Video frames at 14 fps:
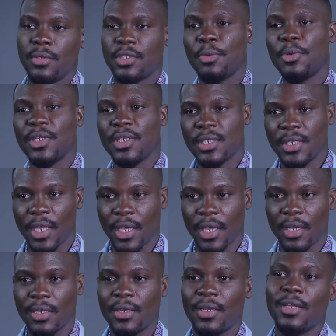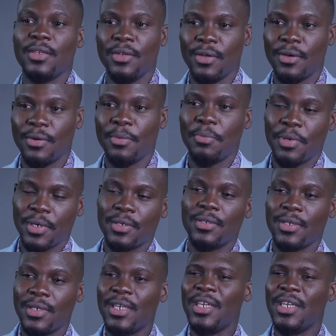somebody's naked, you know, but